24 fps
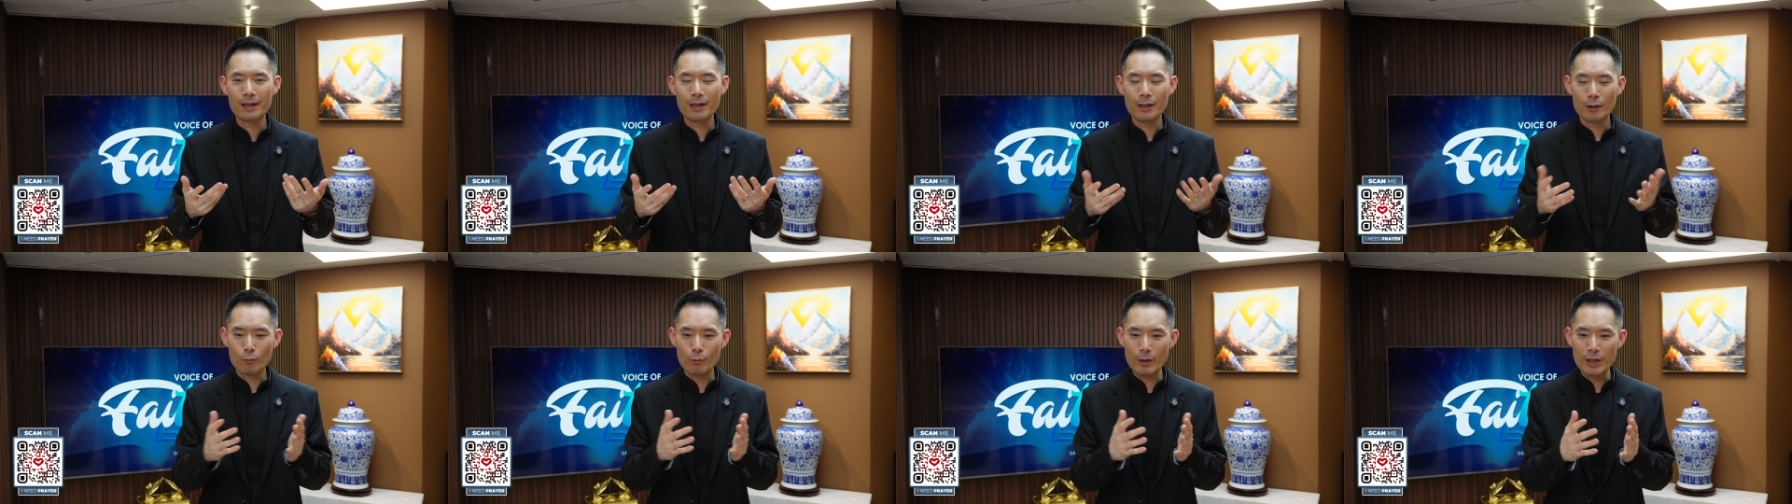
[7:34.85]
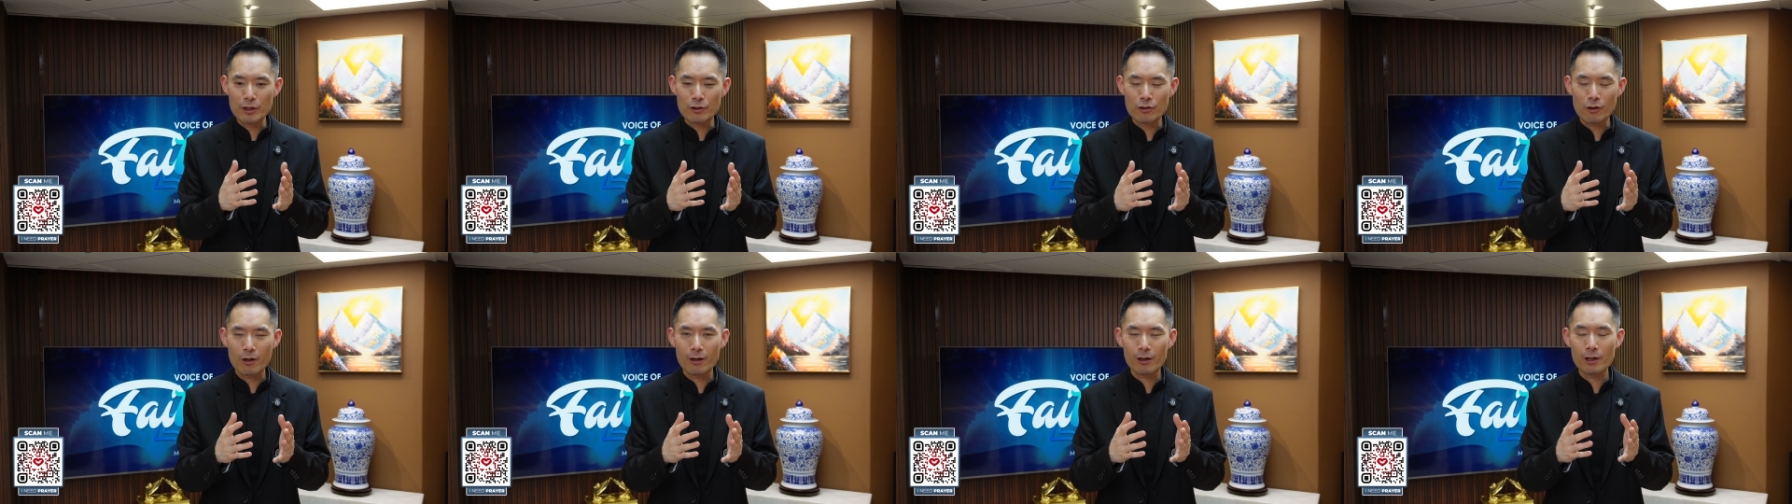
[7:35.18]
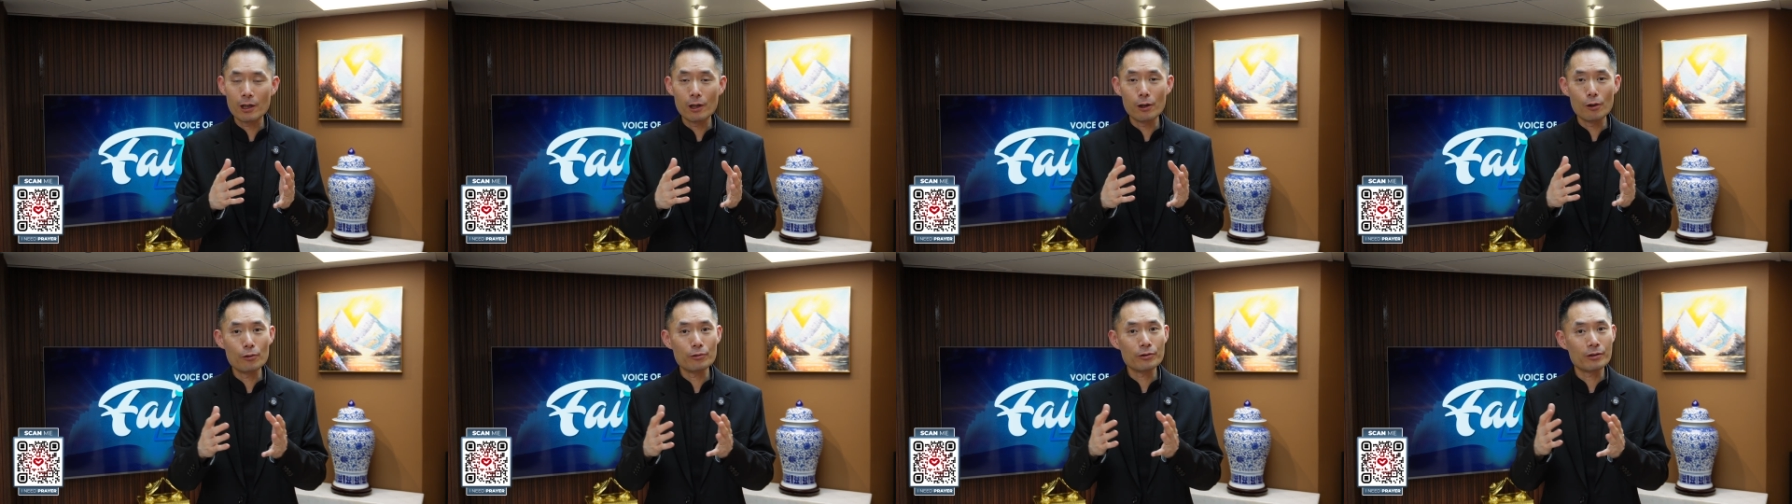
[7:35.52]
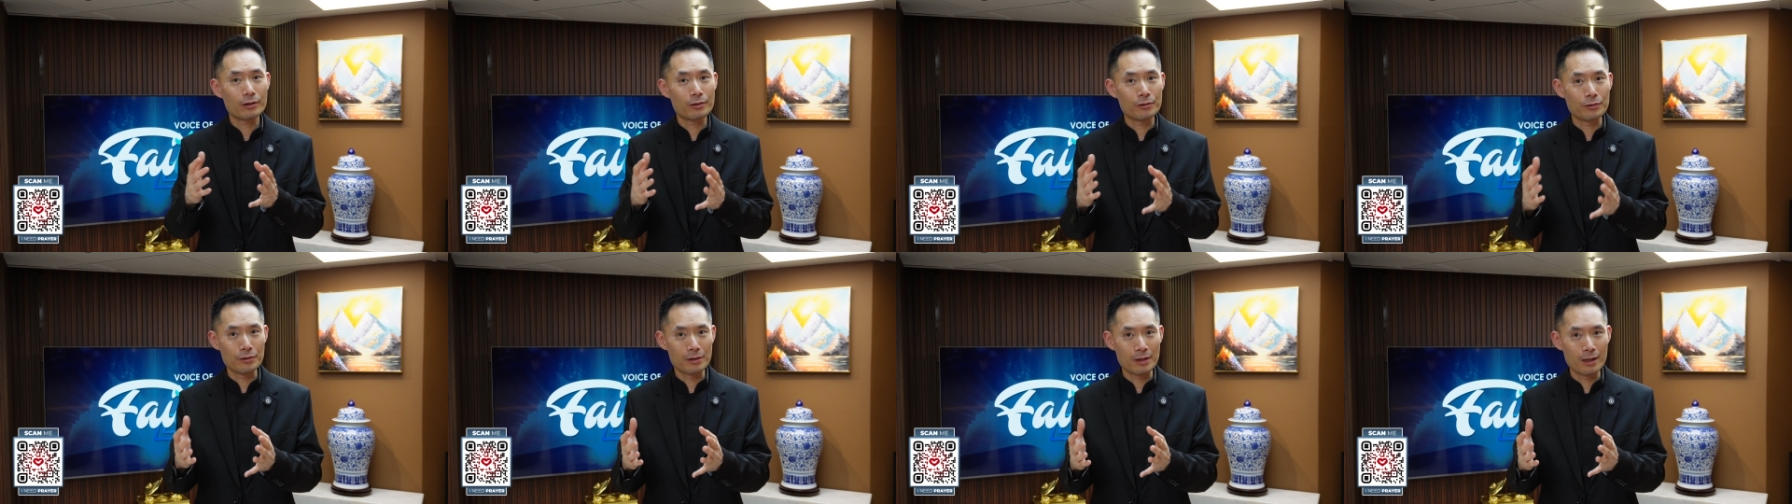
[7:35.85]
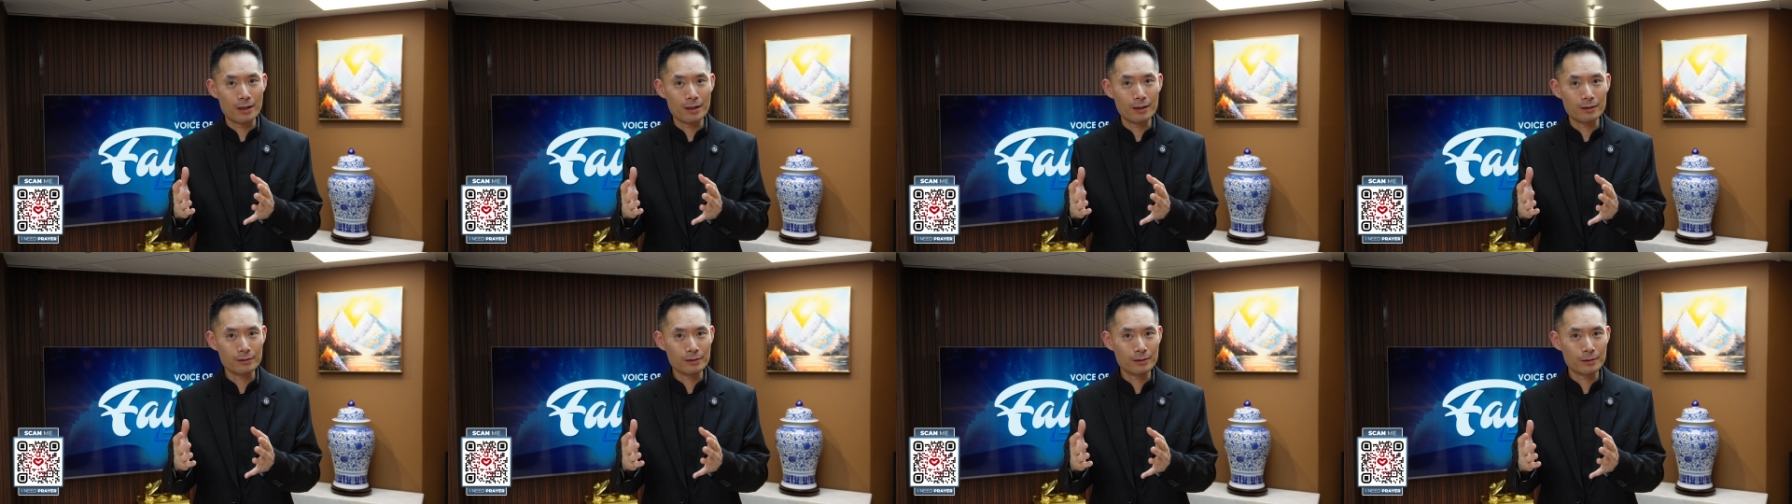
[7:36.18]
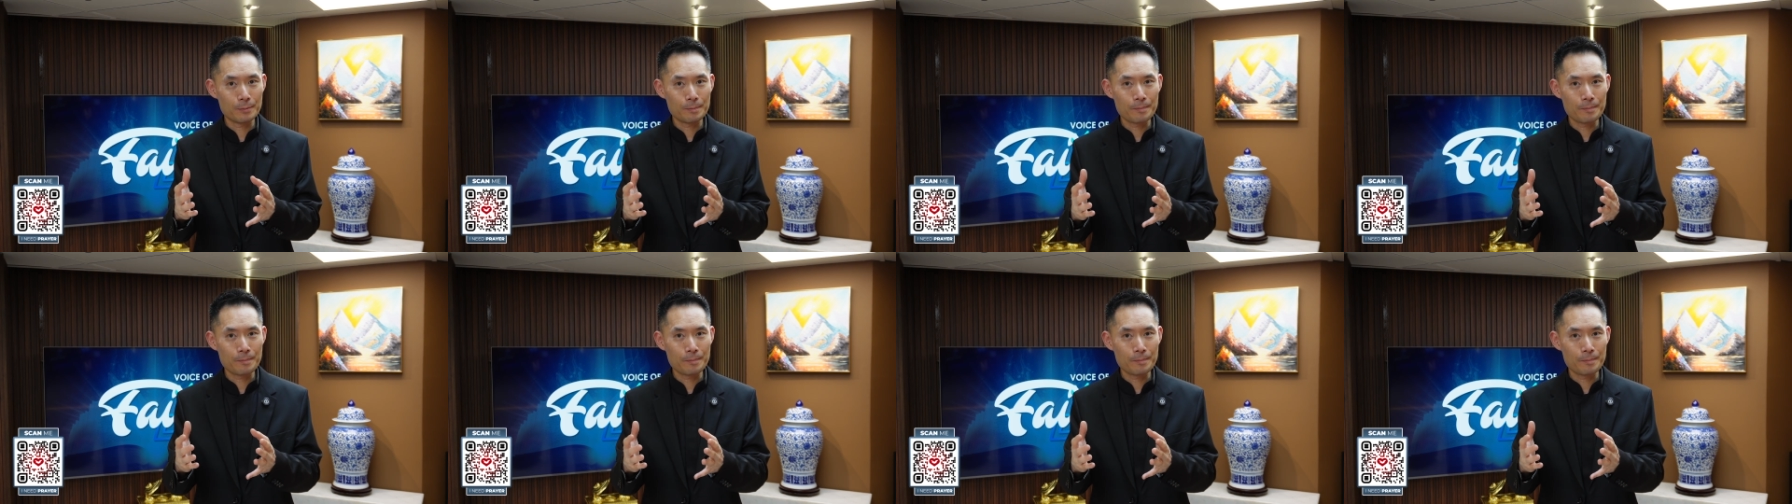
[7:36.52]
we draw closer to God